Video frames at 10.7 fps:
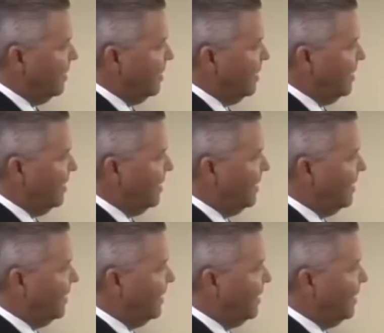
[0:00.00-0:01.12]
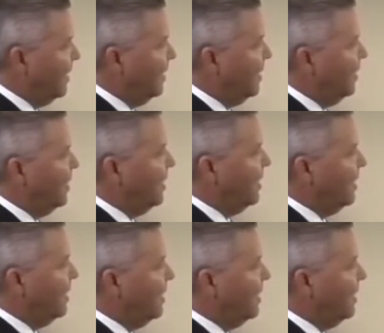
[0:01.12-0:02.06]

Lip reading: [no speech]